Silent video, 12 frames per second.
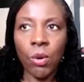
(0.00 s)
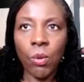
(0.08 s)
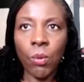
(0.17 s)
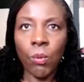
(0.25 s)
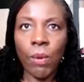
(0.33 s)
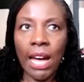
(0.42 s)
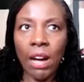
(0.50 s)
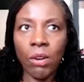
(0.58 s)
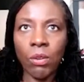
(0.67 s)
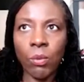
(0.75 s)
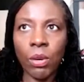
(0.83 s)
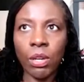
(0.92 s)

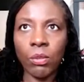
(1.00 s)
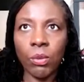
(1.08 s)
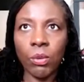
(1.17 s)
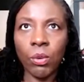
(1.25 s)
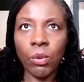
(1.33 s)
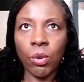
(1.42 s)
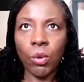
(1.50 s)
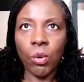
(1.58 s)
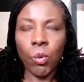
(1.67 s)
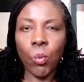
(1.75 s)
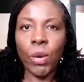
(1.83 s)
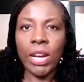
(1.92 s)
wow, well,
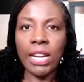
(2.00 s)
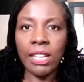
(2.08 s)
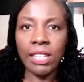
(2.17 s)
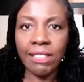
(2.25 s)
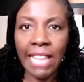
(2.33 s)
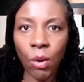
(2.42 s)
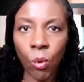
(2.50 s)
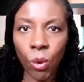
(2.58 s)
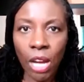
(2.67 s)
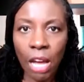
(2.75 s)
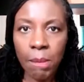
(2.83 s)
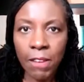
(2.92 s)
where is that all
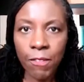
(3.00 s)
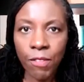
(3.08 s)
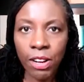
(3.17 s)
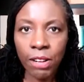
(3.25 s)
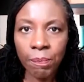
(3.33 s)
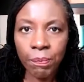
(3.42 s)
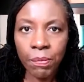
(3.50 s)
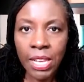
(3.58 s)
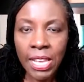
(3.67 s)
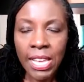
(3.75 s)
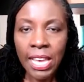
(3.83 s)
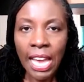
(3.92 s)
coming from?
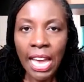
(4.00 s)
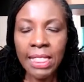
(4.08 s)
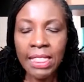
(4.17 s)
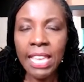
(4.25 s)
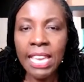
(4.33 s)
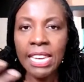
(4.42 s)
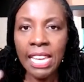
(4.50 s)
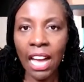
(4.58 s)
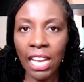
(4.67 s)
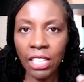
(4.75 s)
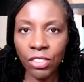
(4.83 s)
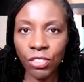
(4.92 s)
And then
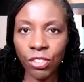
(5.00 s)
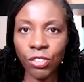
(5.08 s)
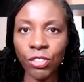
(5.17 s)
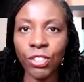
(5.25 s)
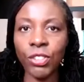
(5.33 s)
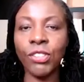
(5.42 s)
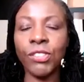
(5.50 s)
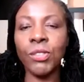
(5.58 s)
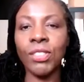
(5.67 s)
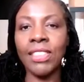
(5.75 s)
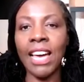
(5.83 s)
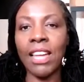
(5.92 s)
I understood
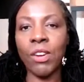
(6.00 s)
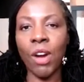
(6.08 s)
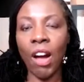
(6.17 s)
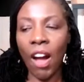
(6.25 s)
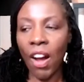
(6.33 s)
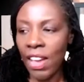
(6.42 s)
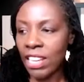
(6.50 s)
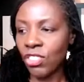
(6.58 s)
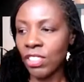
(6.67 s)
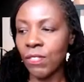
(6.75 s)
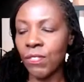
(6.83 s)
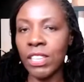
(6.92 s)
that our
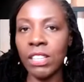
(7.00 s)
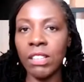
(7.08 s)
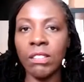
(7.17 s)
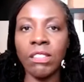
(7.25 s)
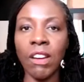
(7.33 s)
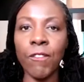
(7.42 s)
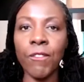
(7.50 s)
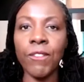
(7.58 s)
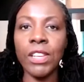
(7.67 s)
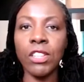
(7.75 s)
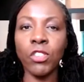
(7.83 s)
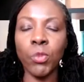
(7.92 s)
energy fields are
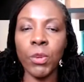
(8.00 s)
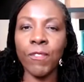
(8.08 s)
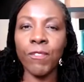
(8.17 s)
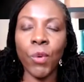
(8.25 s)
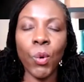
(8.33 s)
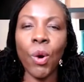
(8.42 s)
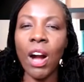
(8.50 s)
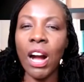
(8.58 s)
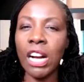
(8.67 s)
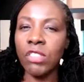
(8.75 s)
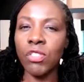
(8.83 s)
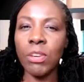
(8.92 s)
filled with
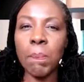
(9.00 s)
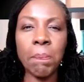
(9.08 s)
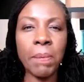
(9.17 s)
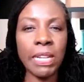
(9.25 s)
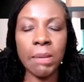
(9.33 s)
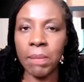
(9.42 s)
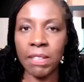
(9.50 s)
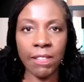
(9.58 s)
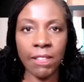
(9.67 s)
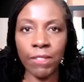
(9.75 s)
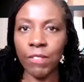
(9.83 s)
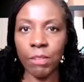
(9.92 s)
400 billion
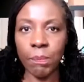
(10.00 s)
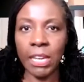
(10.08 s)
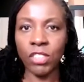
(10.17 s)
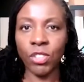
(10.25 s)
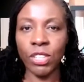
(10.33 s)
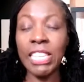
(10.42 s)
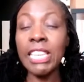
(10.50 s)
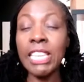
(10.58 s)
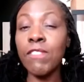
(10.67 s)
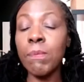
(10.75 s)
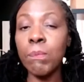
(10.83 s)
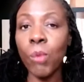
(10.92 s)
bits of information,
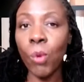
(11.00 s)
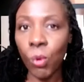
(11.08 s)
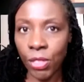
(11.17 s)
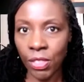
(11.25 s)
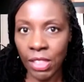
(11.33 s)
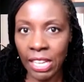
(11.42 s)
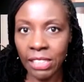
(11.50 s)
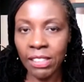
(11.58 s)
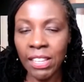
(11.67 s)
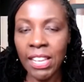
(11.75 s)
even more than that.